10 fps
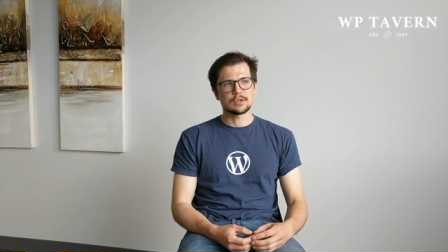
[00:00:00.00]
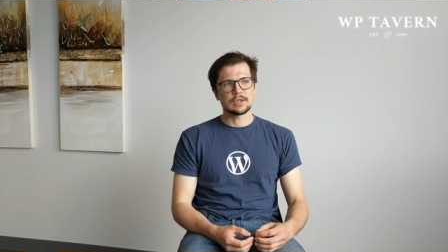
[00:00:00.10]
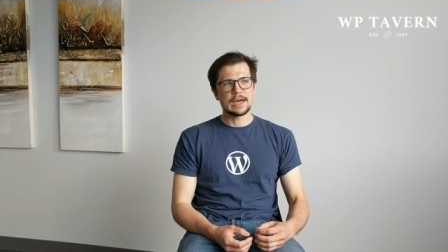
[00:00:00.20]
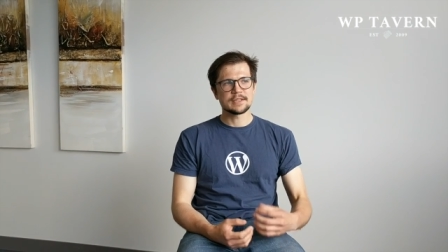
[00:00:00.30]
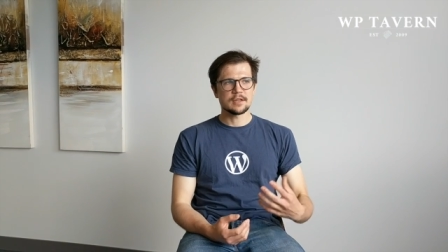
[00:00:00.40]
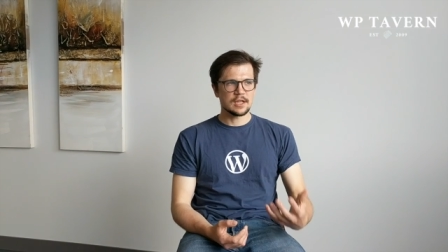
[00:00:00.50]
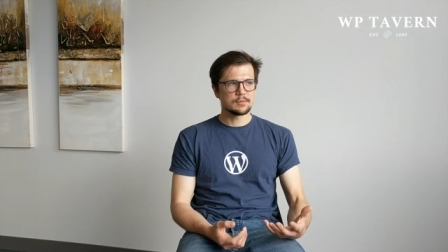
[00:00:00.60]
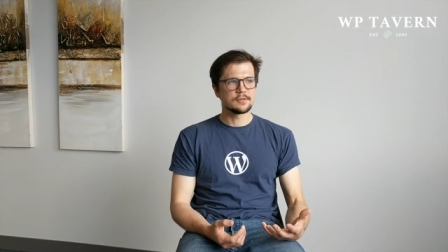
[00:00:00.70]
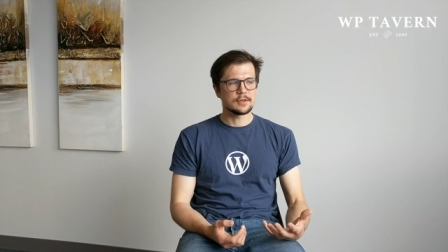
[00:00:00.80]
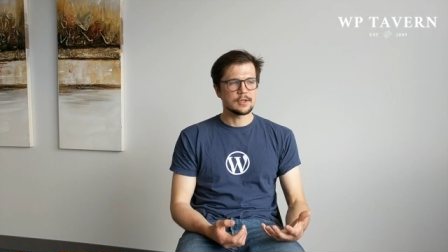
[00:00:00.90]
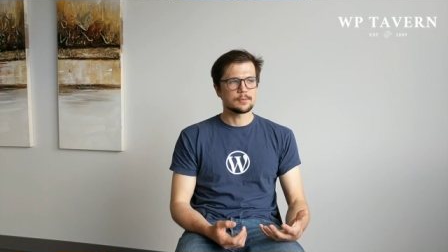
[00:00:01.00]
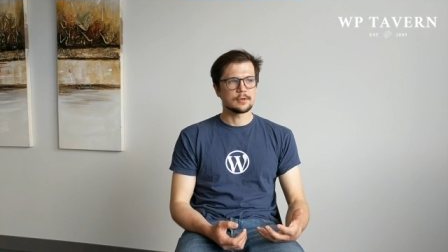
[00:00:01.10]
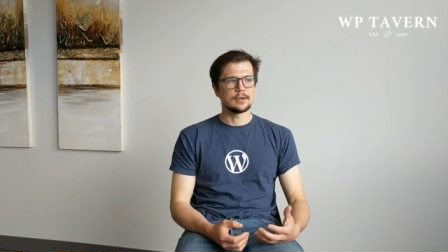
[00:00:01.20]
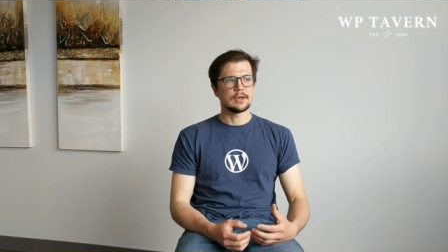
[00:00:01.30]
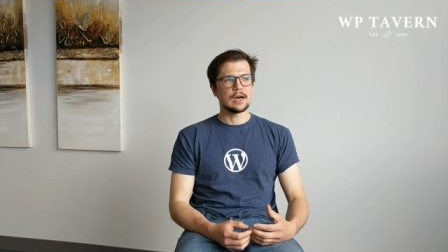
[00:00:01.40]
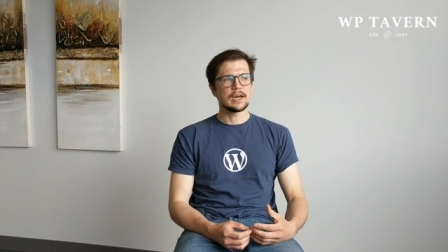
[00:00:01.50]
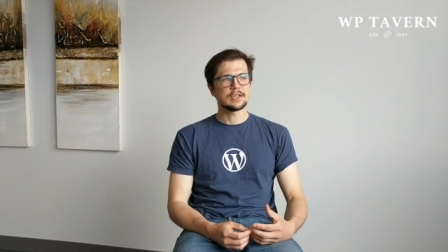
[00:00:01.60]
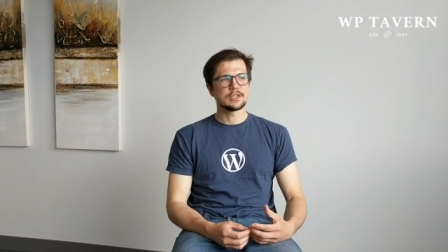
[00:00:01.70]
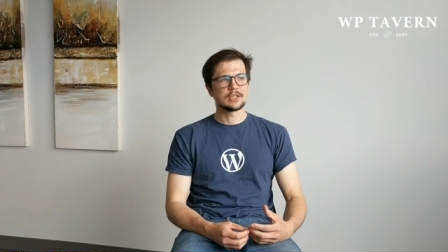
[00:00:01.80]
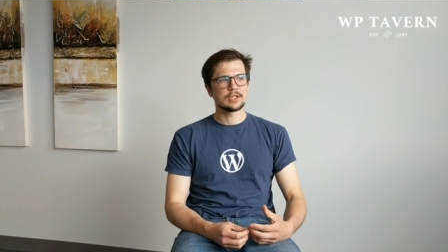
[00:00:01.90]
as a theme developer, I
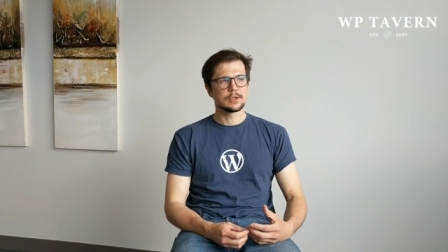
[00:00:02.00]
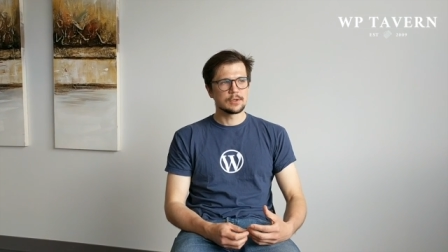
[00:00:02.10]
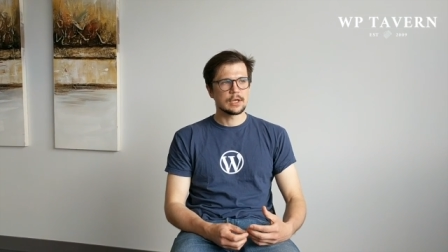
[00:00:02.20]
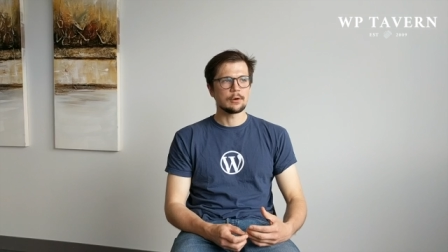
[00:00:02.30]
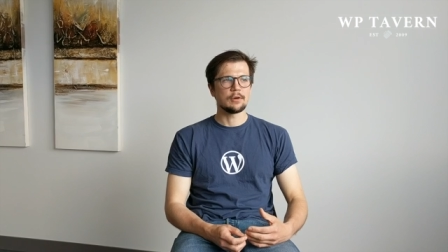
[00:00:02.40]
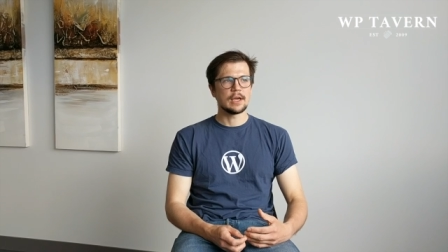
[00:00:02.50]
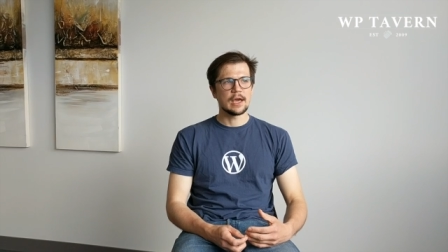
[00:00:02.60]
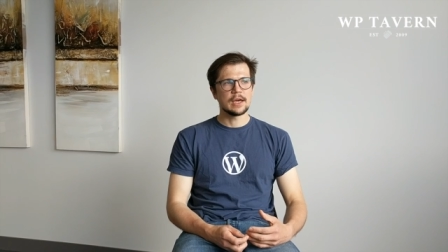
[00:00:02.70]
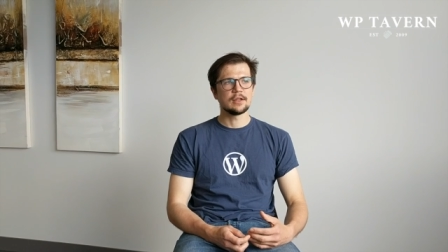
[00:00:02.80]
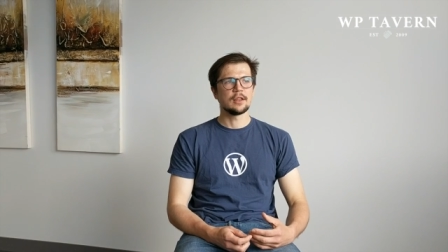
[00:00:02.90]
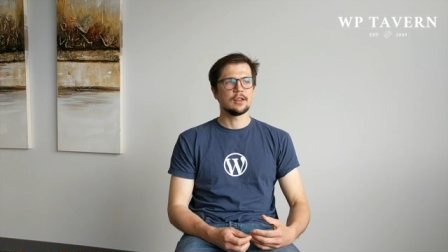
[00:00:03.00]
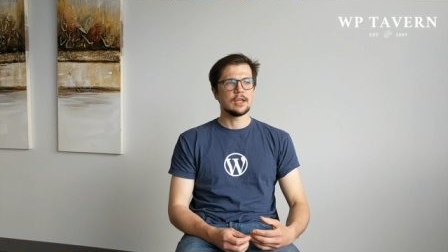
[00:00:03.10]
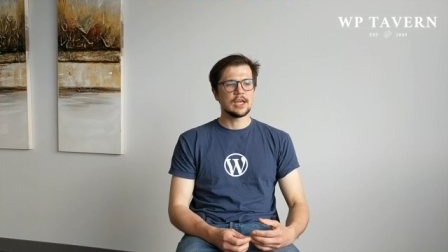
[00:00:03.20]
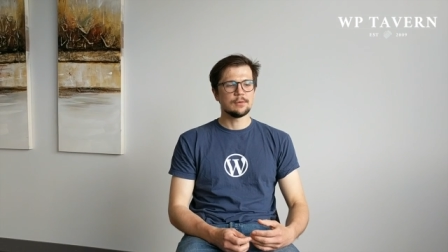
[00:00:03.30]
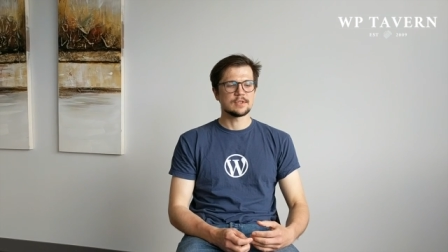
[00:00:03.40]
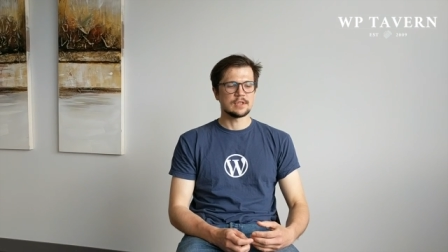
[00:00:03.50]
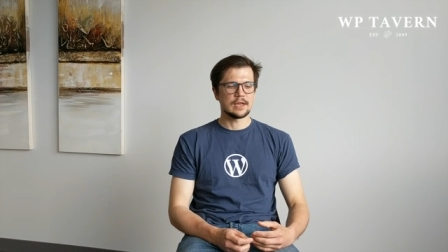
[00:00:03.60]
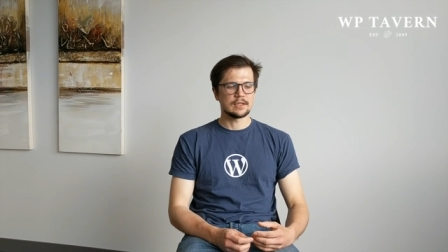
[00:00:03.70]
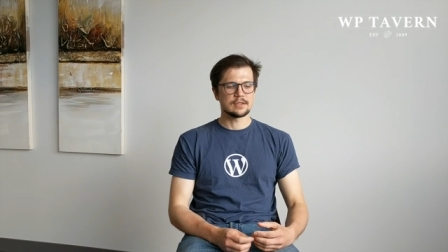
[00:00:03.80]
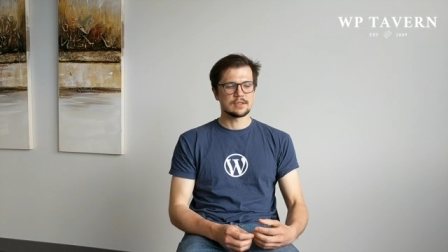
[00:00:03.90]
should create themes
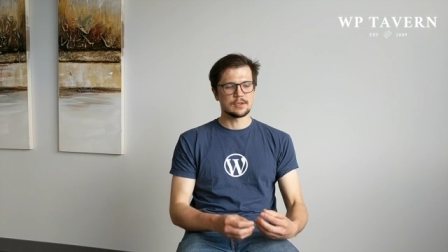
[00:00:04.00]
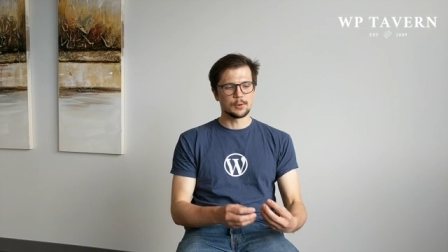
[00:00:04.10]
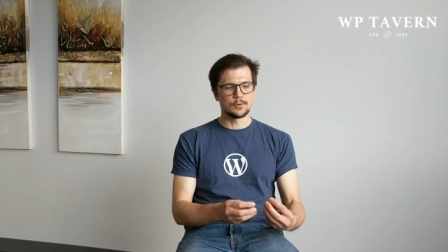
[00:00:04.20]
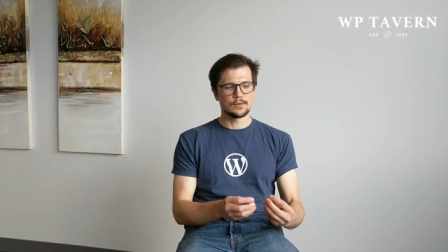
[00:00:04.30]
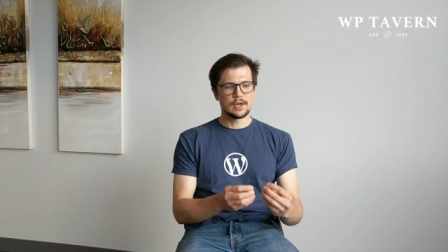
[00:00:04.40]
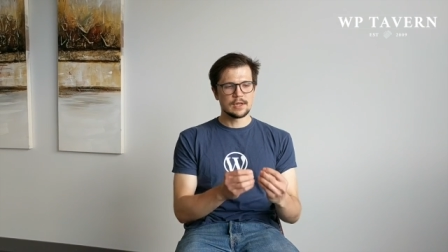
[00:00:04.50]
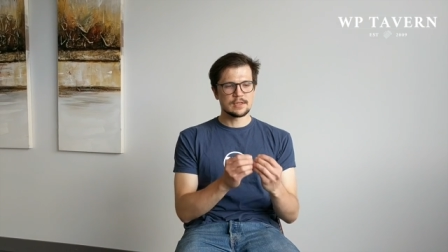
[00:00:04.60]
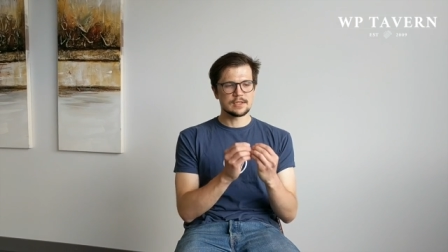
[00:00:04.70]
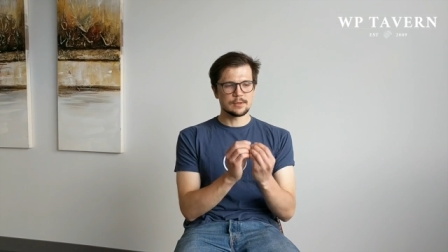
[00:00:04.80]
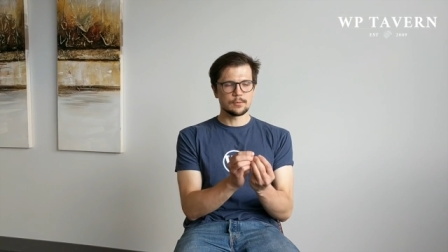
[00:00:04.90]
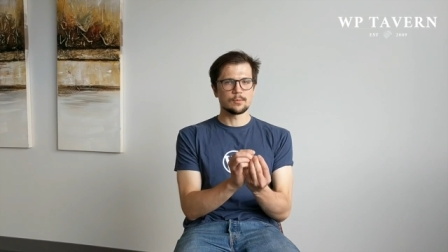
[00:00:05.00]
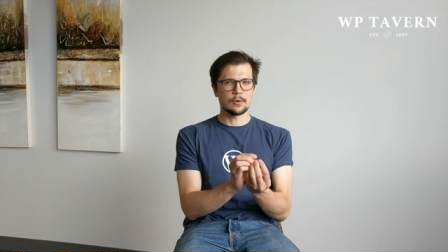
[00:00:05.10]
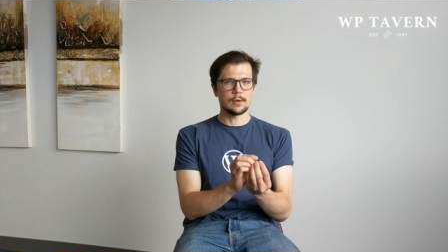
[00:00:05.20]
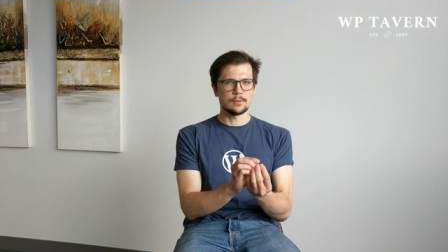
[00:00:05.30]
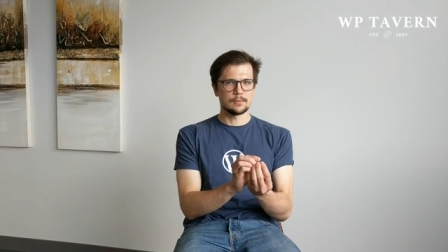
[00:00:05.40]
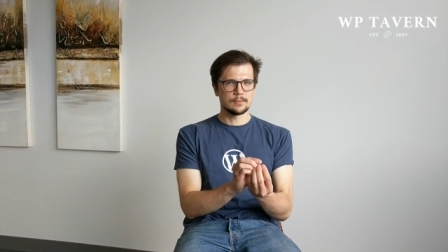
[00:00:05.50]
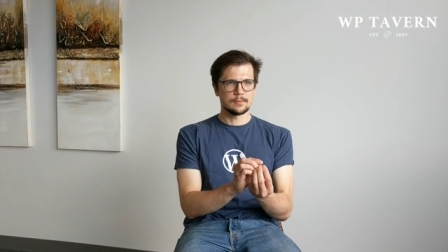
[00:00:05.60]
that solve simple problem,